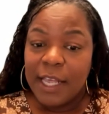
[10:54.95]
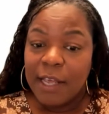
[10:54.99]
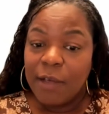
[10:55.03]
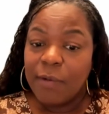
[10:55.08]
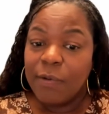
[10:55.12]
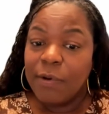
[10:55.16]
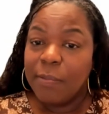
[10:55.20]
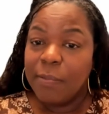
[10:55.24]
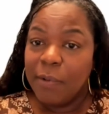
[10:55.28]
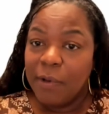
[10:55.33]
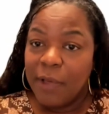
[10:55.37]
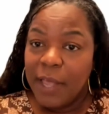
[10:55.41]

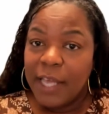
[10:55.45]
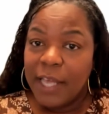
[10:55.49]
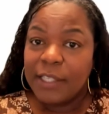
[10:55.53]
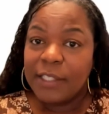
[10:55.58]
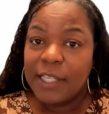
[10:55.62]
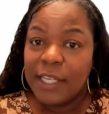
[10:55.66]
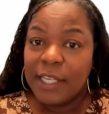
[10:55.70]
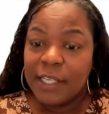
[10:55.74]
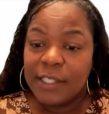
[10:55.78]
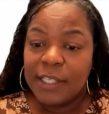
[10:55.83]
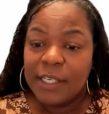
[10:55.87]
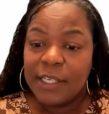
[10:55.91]
equitable
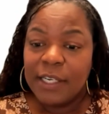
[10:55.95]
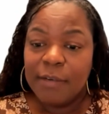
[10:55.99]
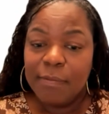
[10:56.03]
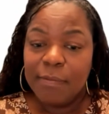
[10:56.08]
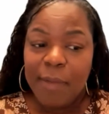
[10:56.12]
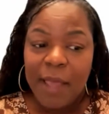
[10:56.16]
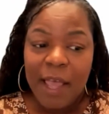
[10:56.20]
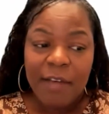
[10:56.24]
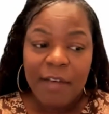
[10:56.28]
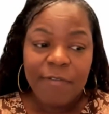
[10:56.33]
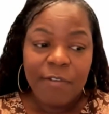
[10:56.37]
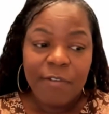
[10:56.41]
access and
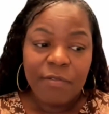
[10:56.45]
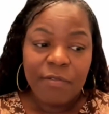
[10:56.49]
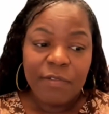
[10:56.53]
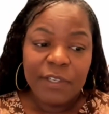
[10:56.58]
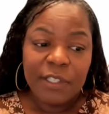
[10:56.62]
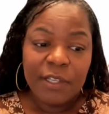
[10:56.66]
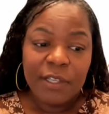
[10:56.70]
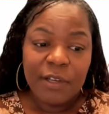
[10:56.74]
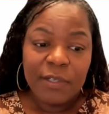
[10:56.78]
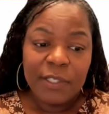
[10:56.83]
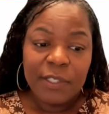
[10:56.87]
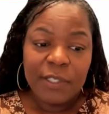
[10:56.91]
impactful
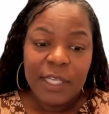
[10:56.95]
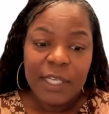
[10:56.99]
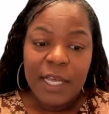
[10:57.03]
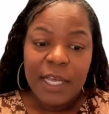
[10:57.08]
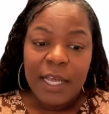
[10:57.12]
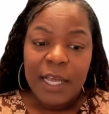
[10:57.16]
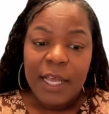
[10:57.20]
results.